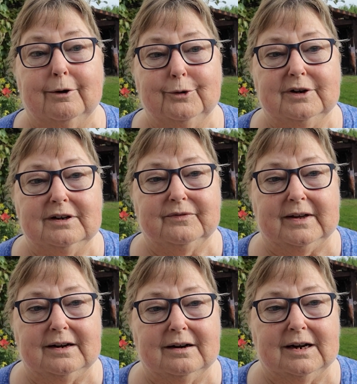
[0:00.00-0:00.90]
on and live
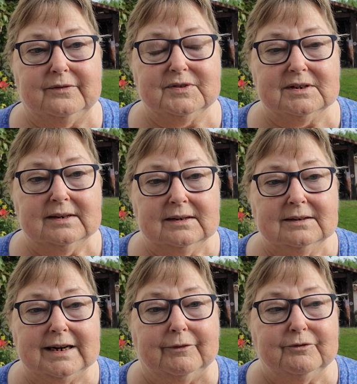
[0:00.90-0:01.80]
their lives
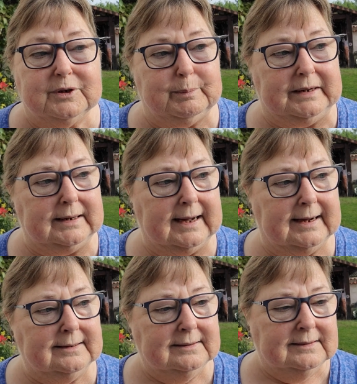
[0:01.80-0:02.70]
comfortably
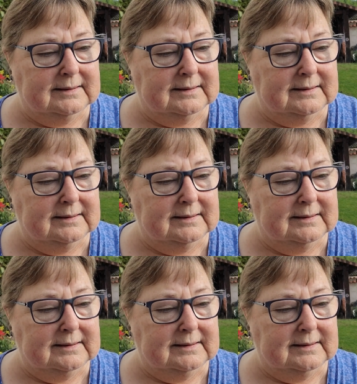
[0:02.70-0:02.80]
again.